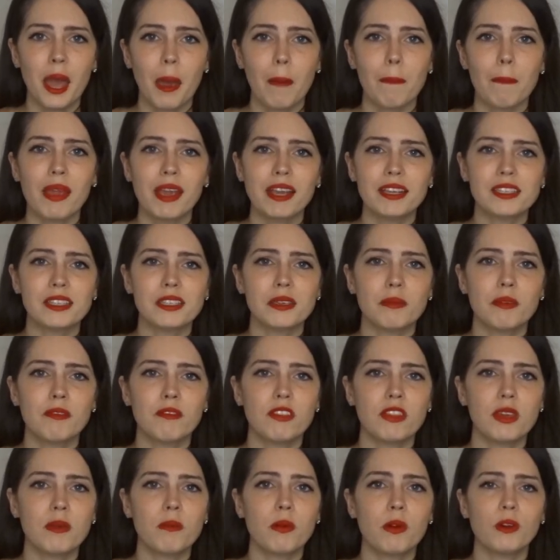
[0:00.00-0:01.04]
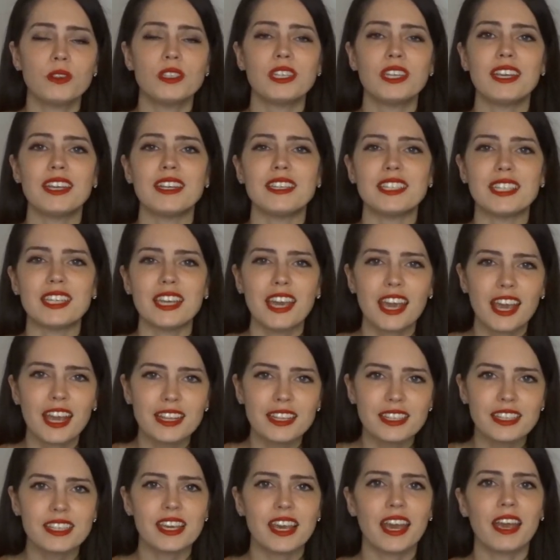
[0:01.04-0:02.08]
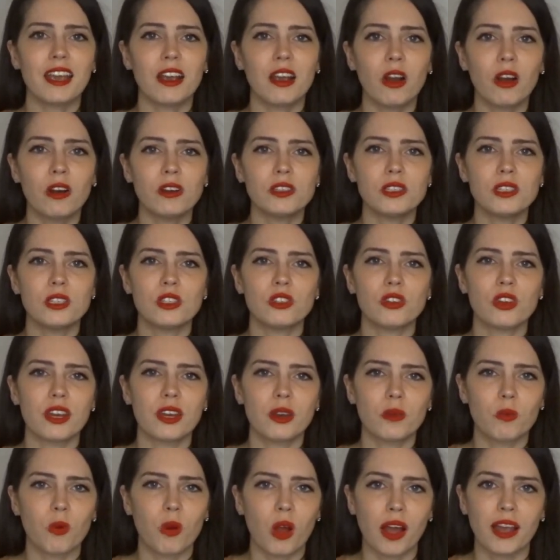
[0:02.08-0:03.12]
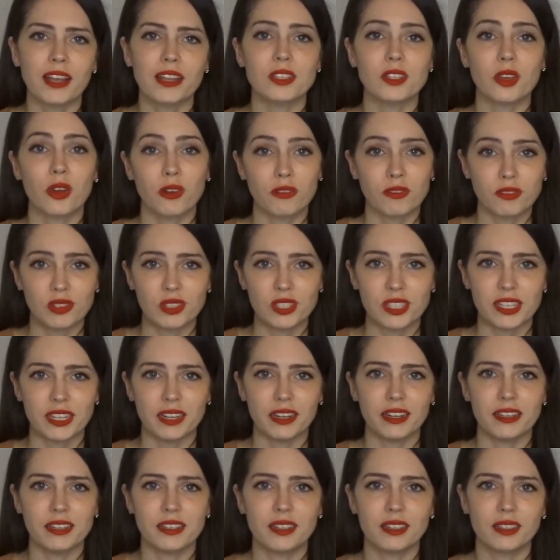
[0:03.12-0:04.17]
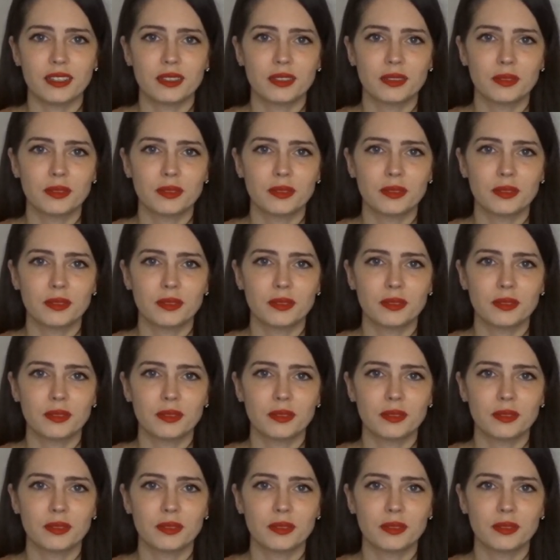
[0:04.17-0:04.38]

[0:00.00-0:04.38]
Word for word: makes some of the most intense and concentrated wines of New Zealand.